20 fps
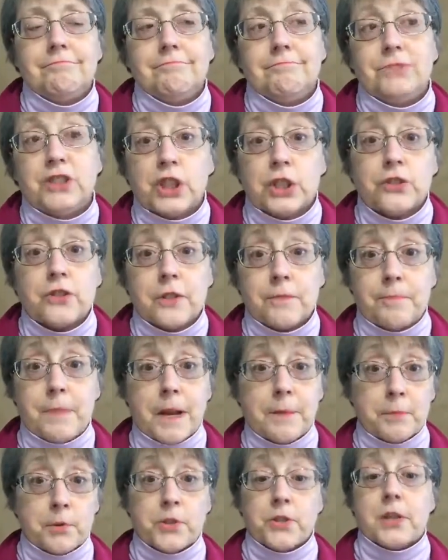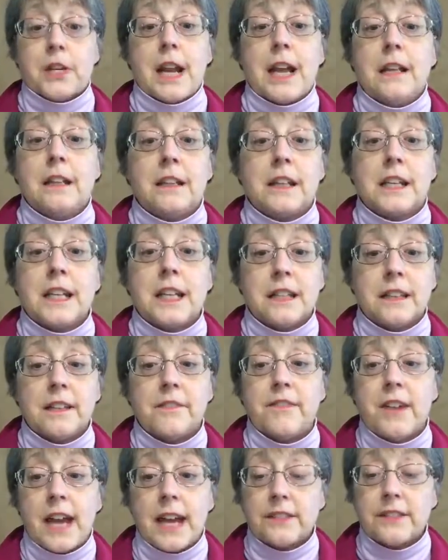just my personality, and the
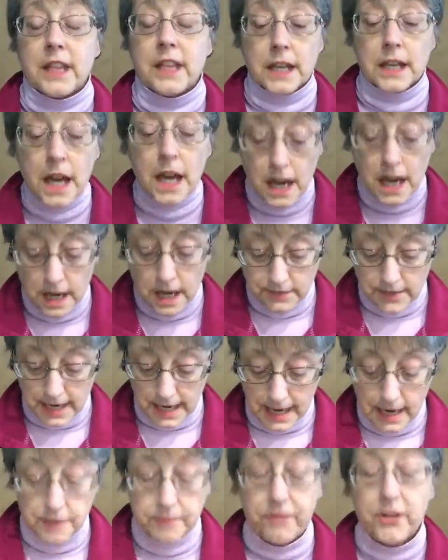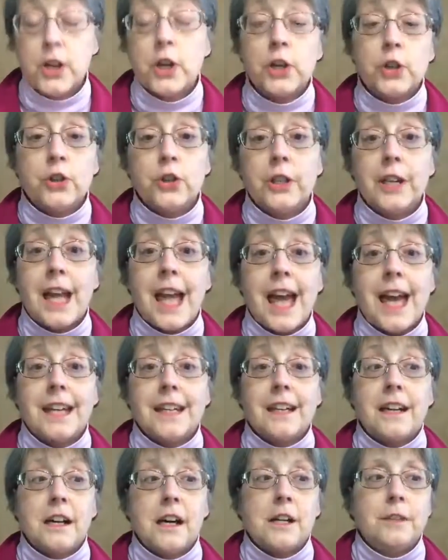fact that I'm very good at